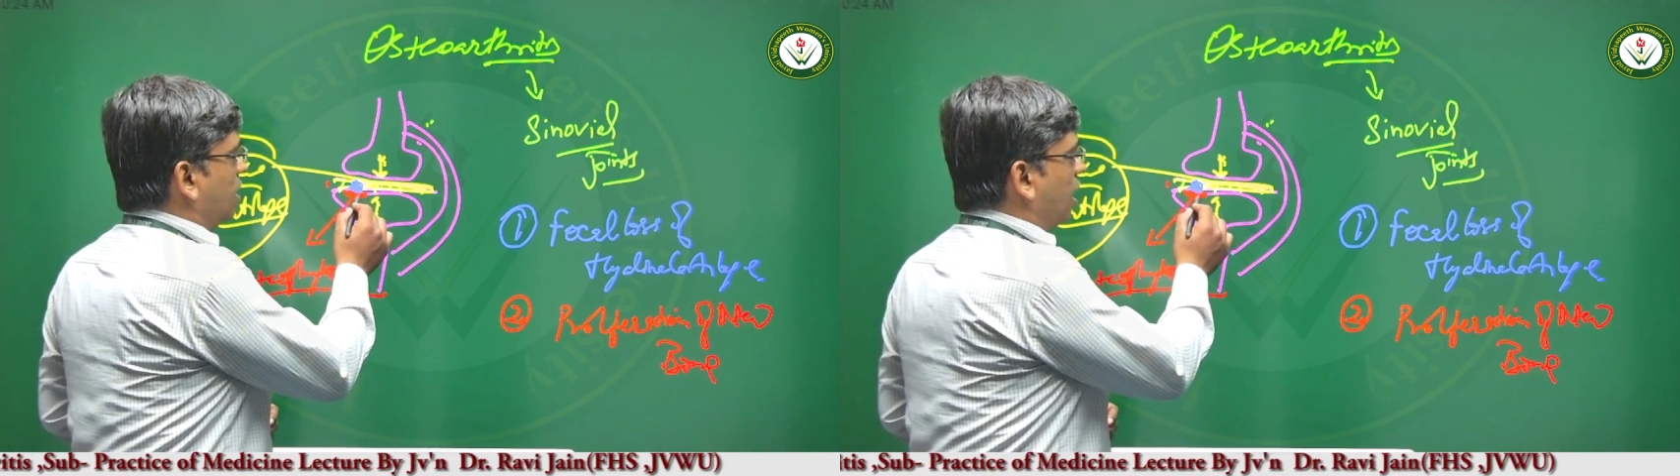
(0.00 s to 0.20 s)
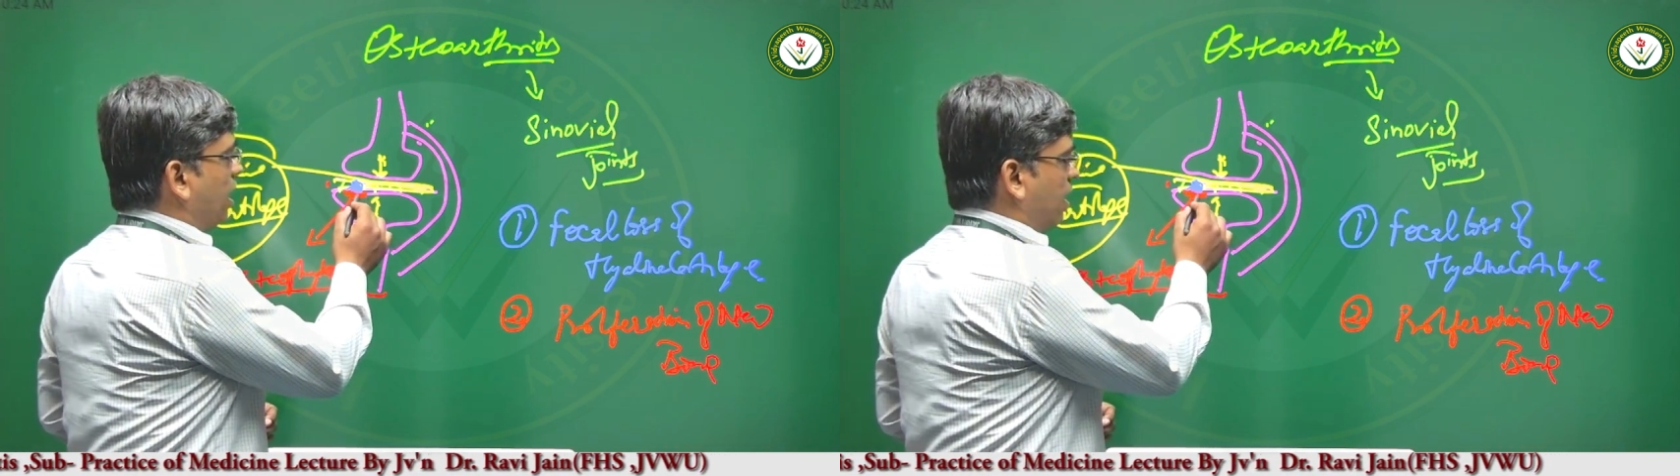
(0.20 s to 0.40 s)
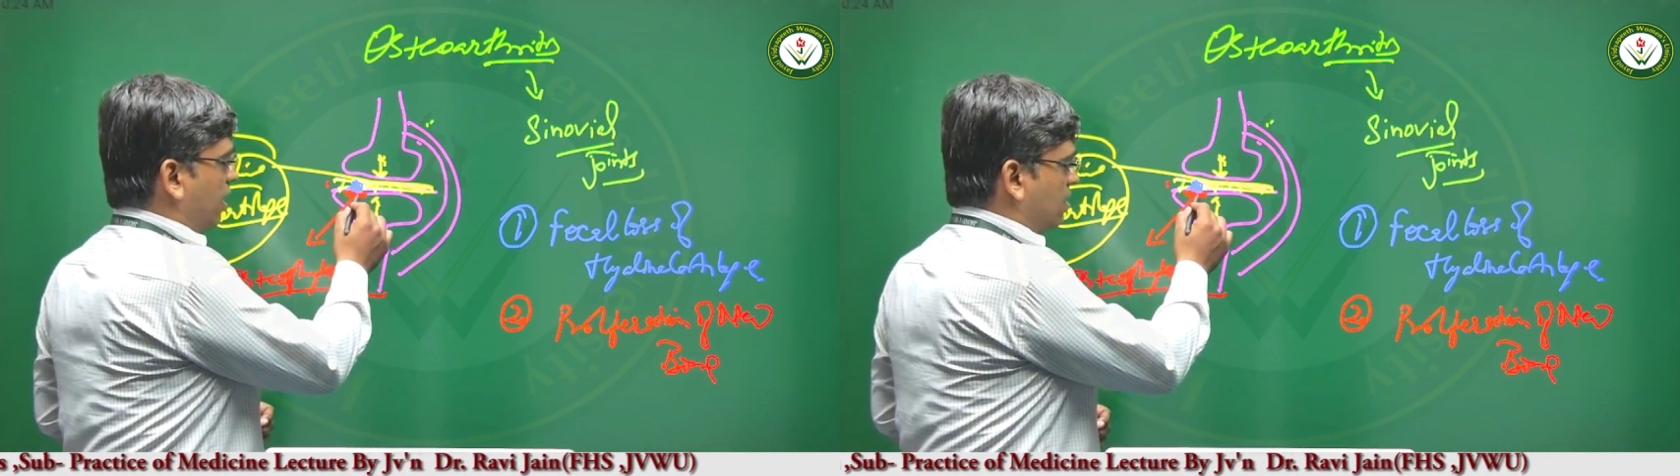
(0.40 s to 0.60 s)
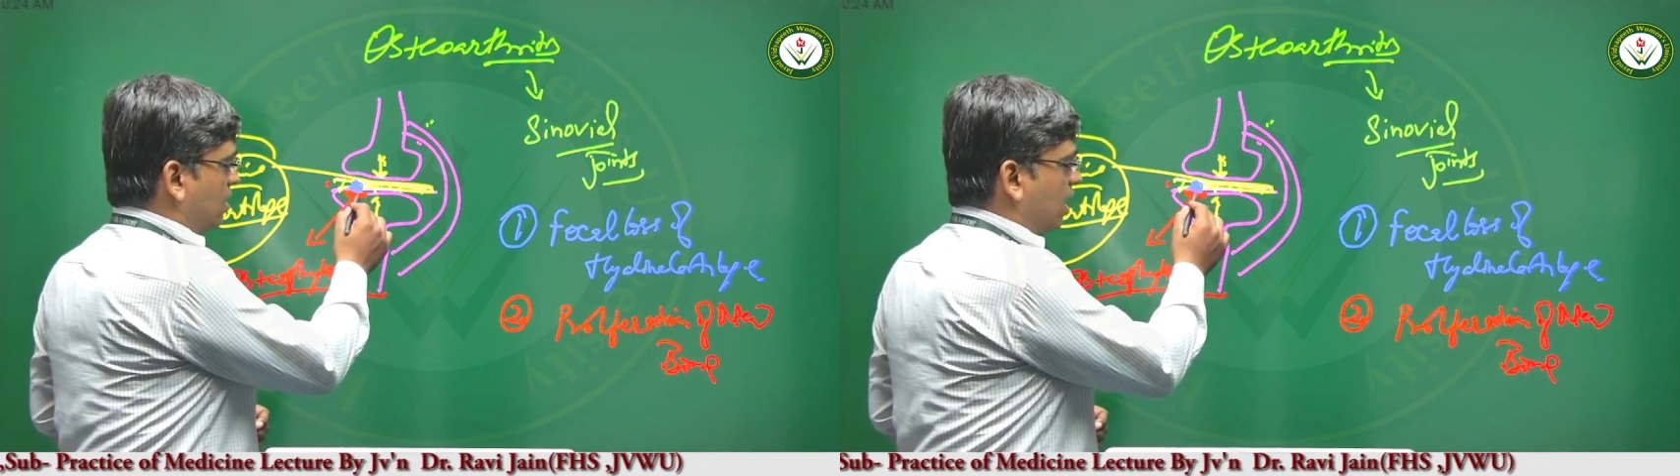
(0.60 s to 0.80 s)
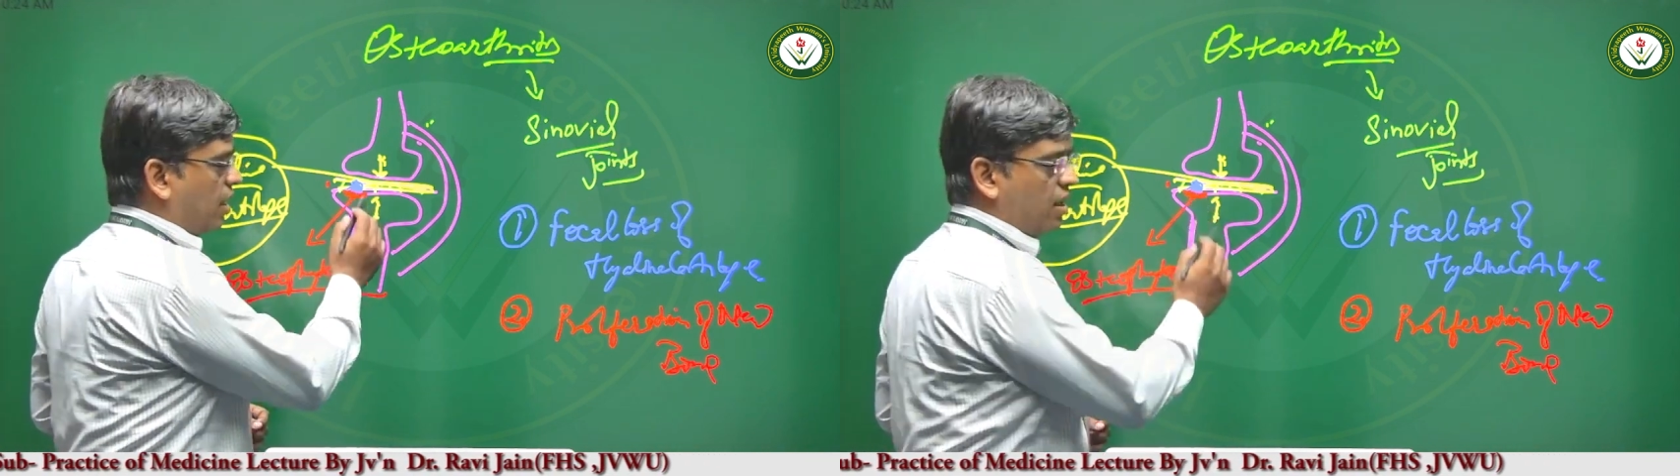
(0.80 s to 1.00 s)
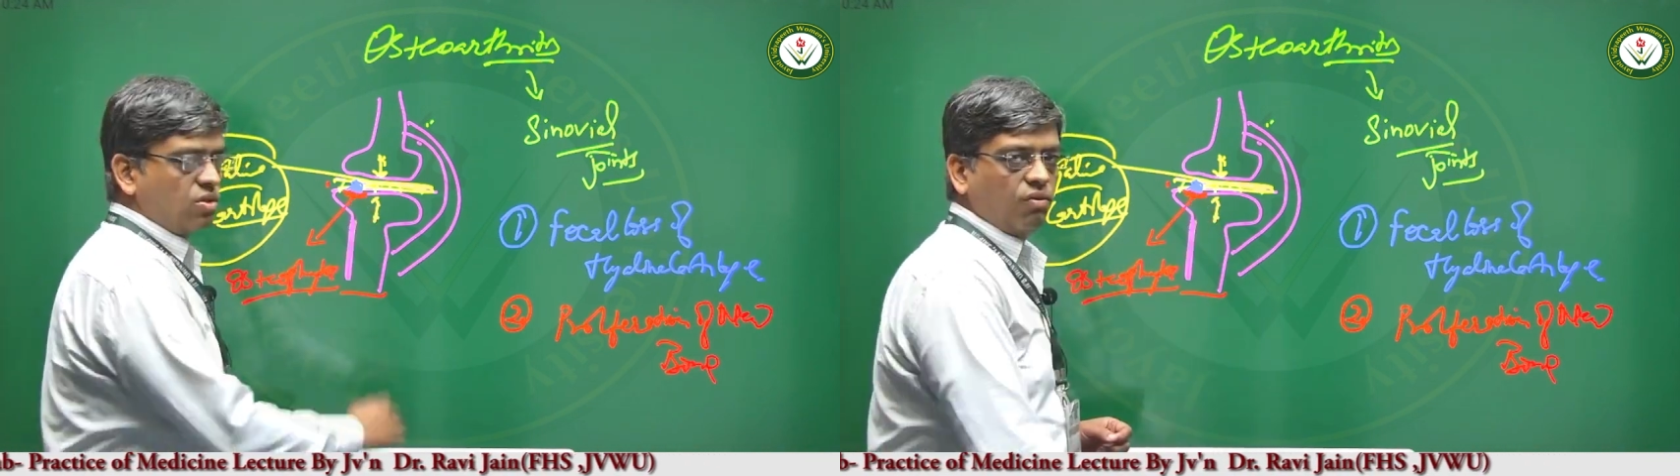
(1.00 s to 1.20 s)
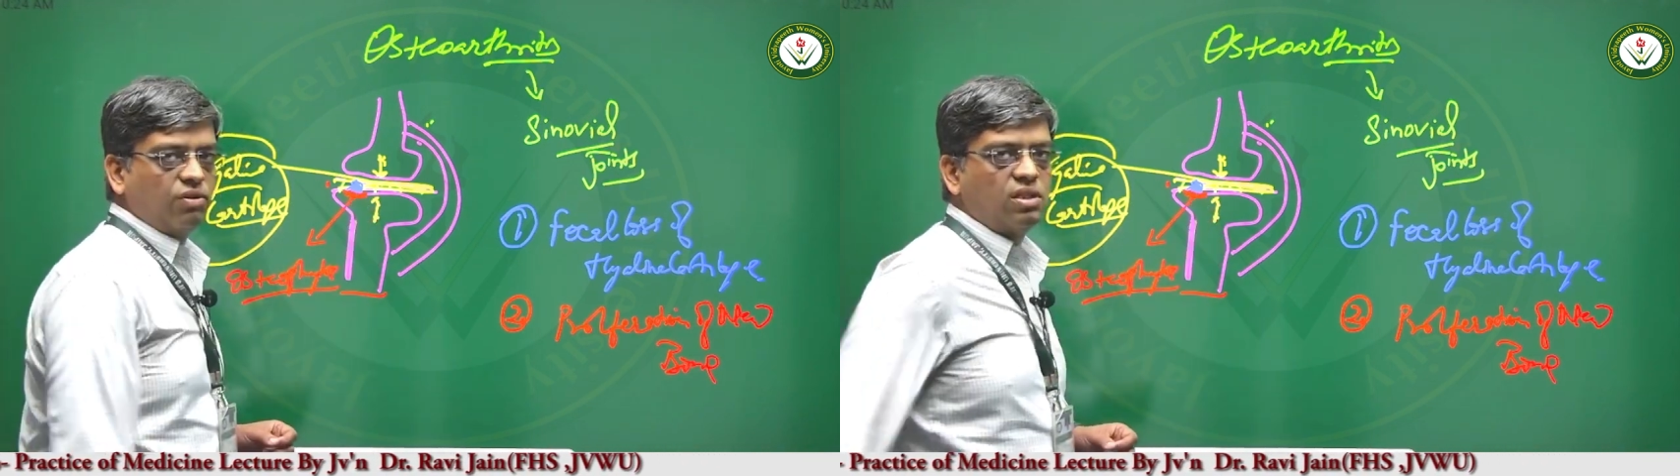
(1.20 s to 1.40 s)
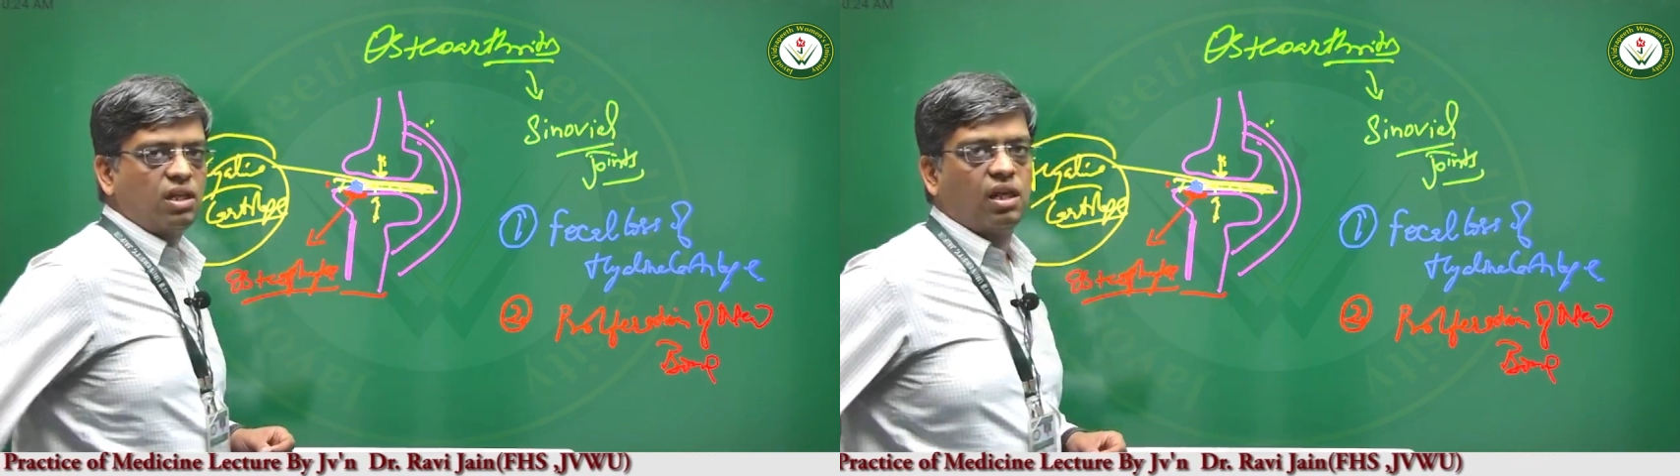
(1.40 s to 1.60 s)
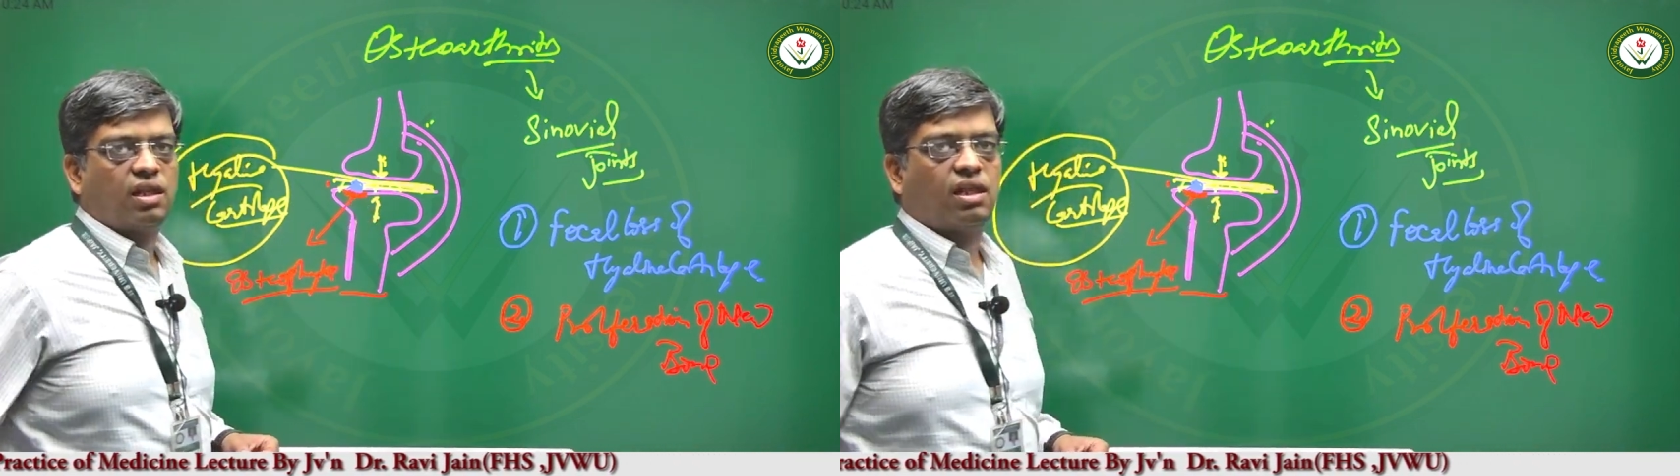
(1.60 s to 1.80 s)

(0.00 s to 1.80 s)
hardness of this area,